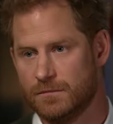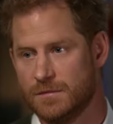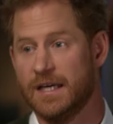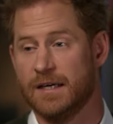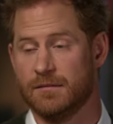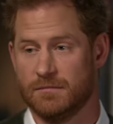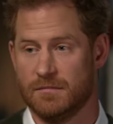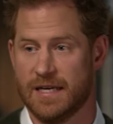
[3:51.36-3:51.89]

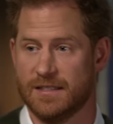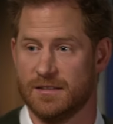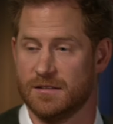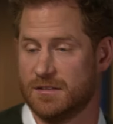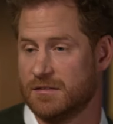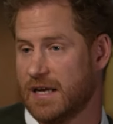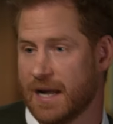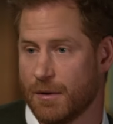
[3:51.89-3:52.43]
Yeah,
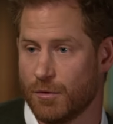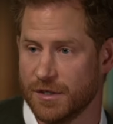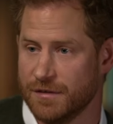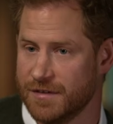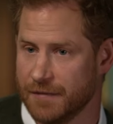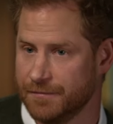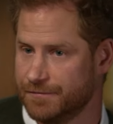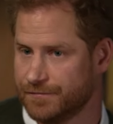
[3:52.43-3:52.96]
and, and I wouldn't
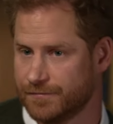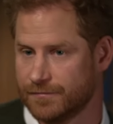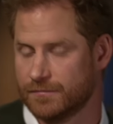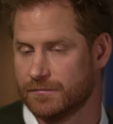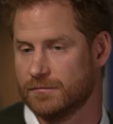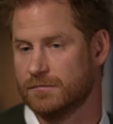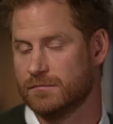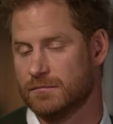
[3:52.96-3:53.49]
have done.
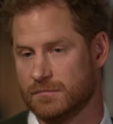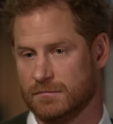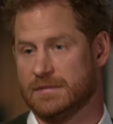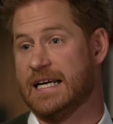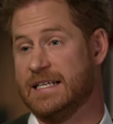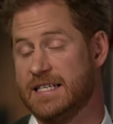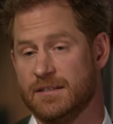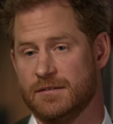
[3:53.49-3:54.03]

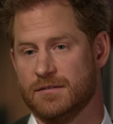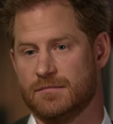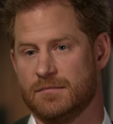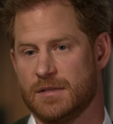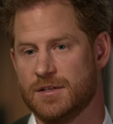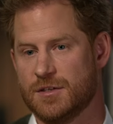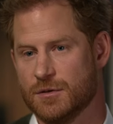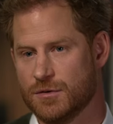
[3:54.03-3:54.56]
I didn't
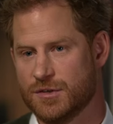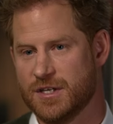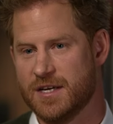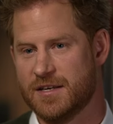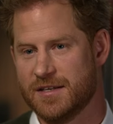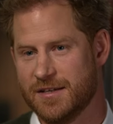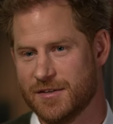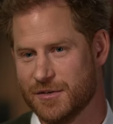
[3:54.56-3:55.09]
until she,
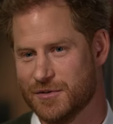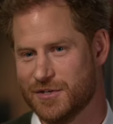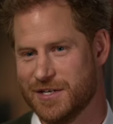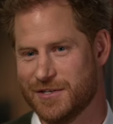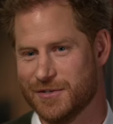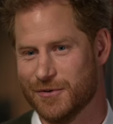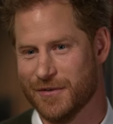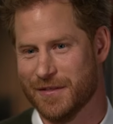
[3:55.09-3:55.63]
until she
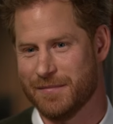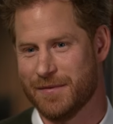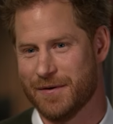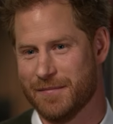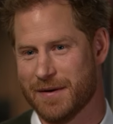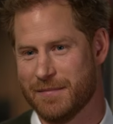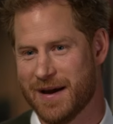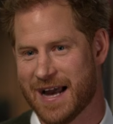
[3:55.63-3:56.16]
saw on, the,
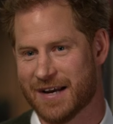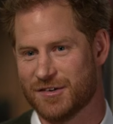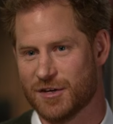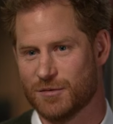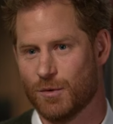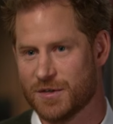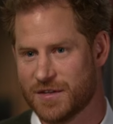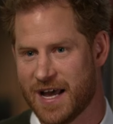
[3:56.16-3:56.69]
on my back. She
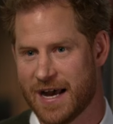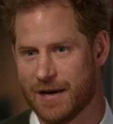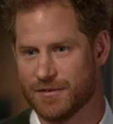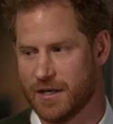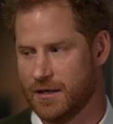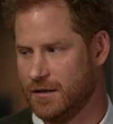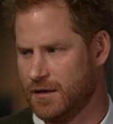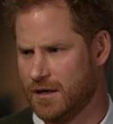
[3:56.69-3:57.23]
goes, what's that? I was
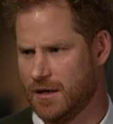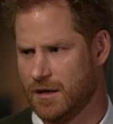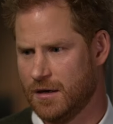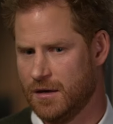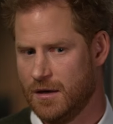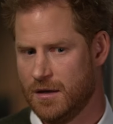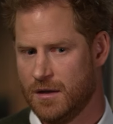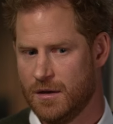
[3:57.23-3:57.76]
like, uh,
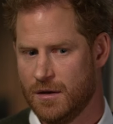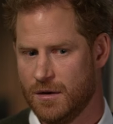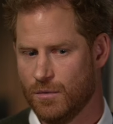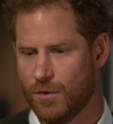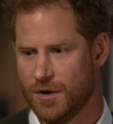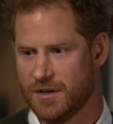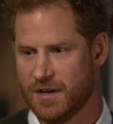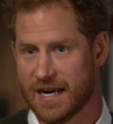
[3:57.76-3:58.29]
what?